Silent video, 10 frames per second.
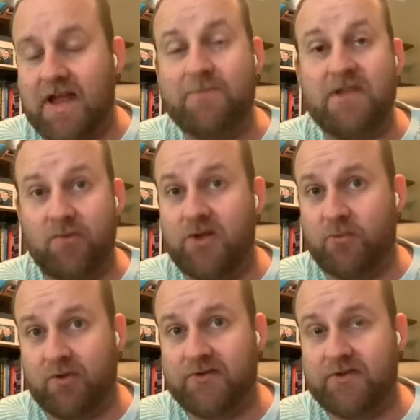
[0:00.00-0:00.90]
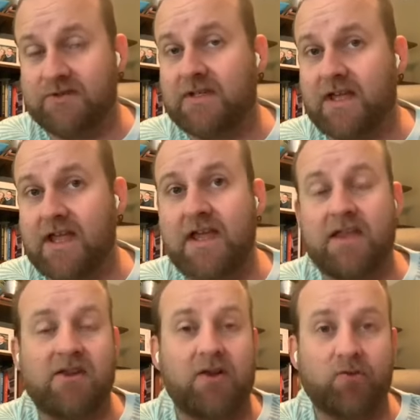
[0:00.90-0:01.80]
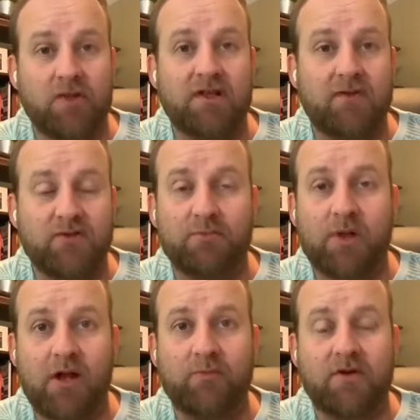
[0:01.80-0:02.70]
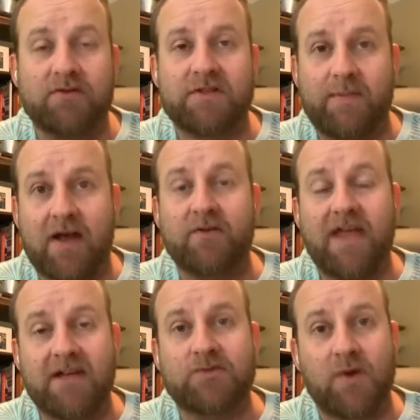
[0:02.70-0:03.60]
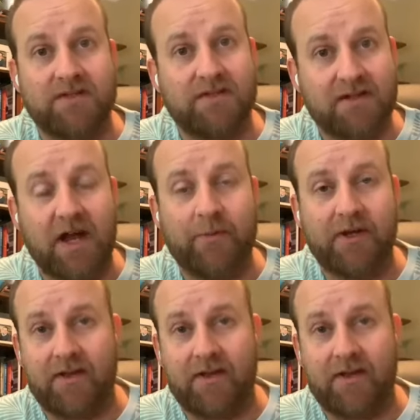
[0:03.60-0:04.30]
being really personal and saying, "Hey, I really loved your blog post about XYZ topic.